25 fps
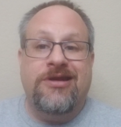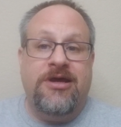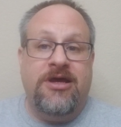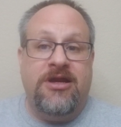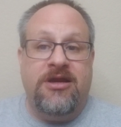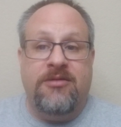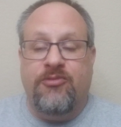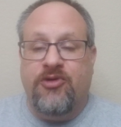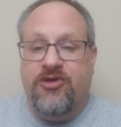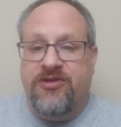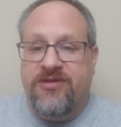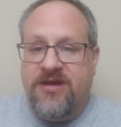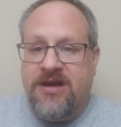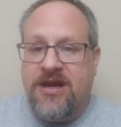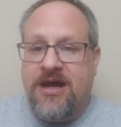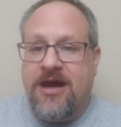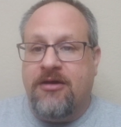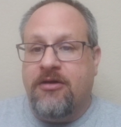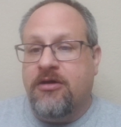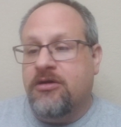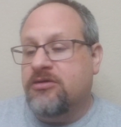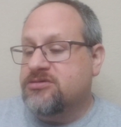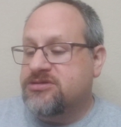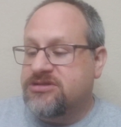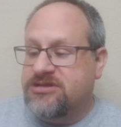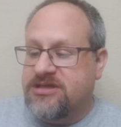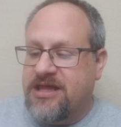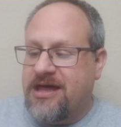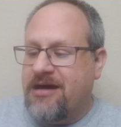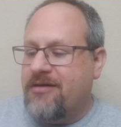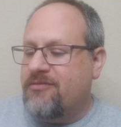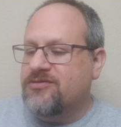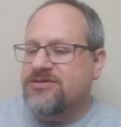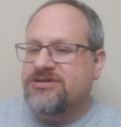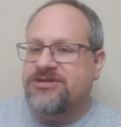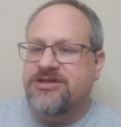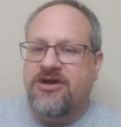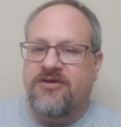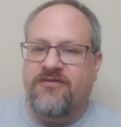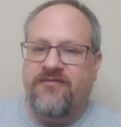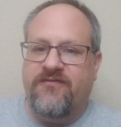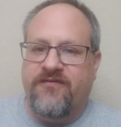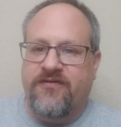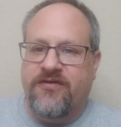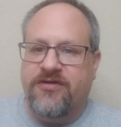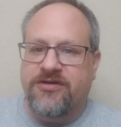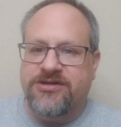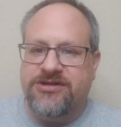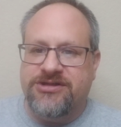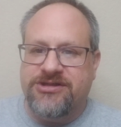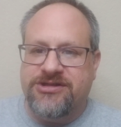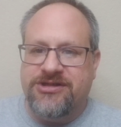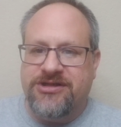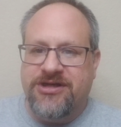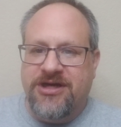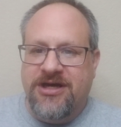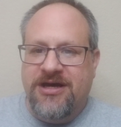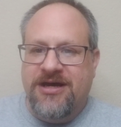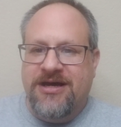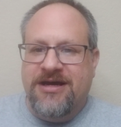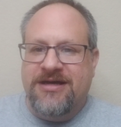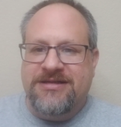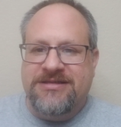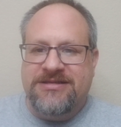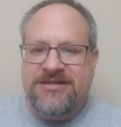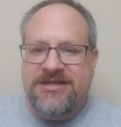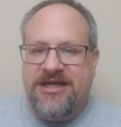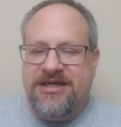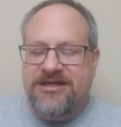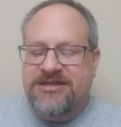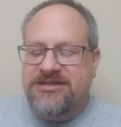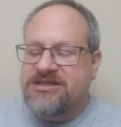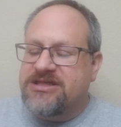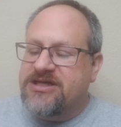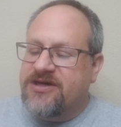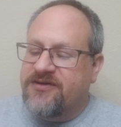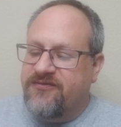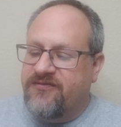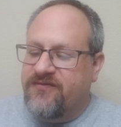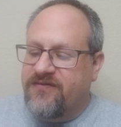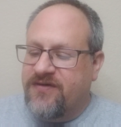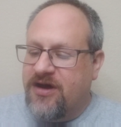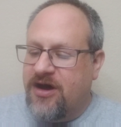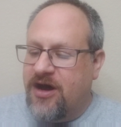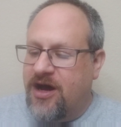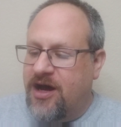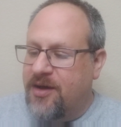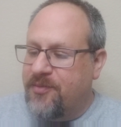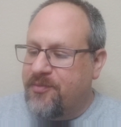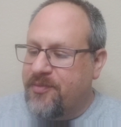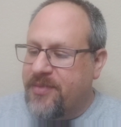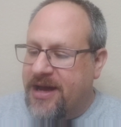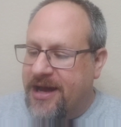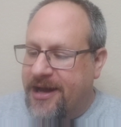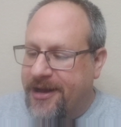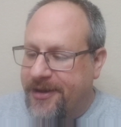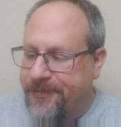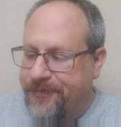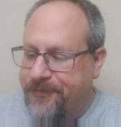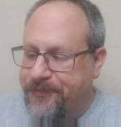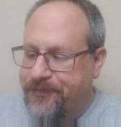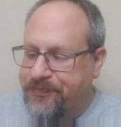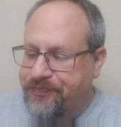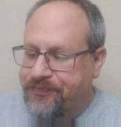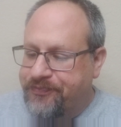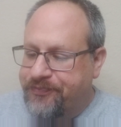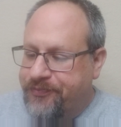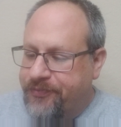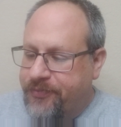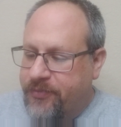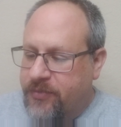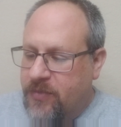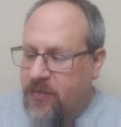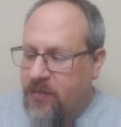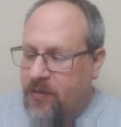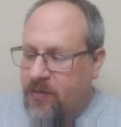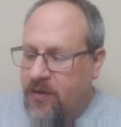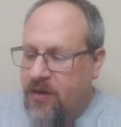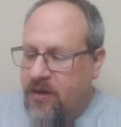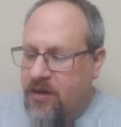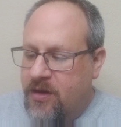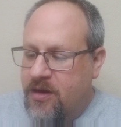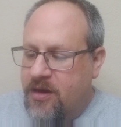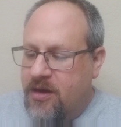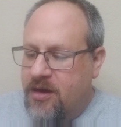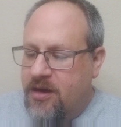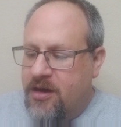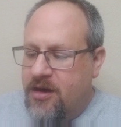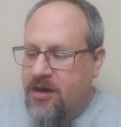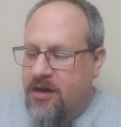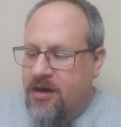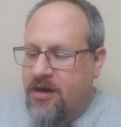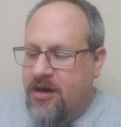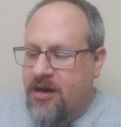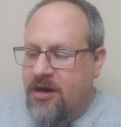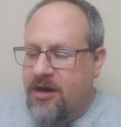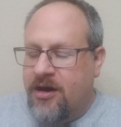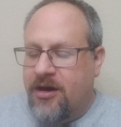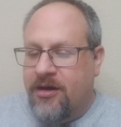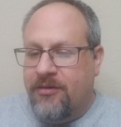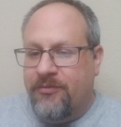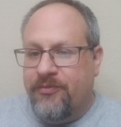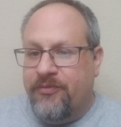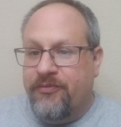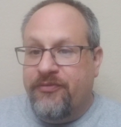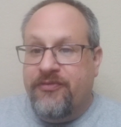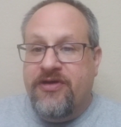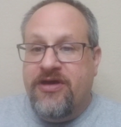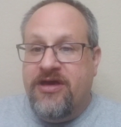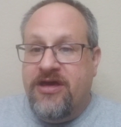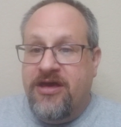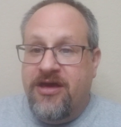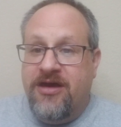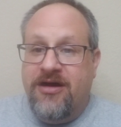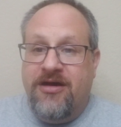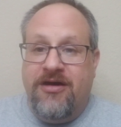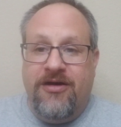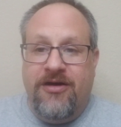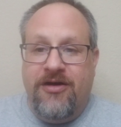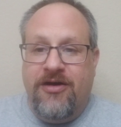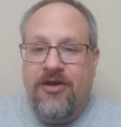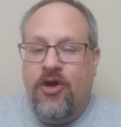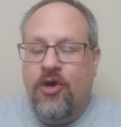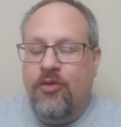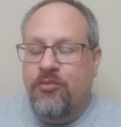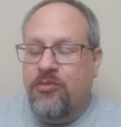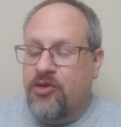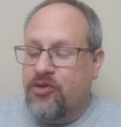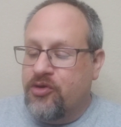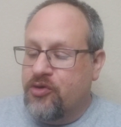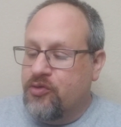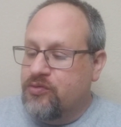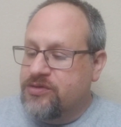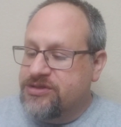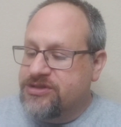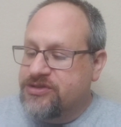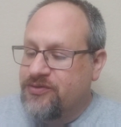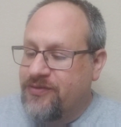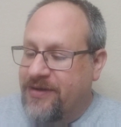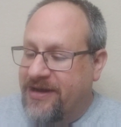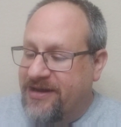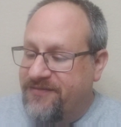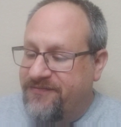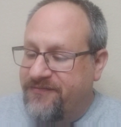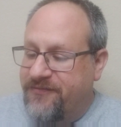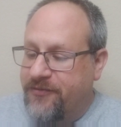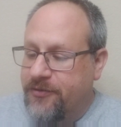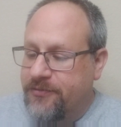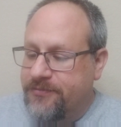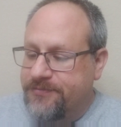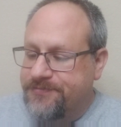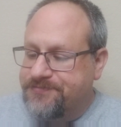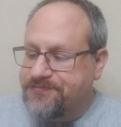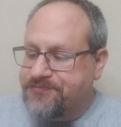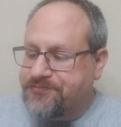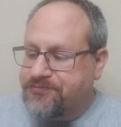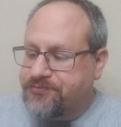hit him with an arrow, so that was their first taste of combat. The homeowner was grateful.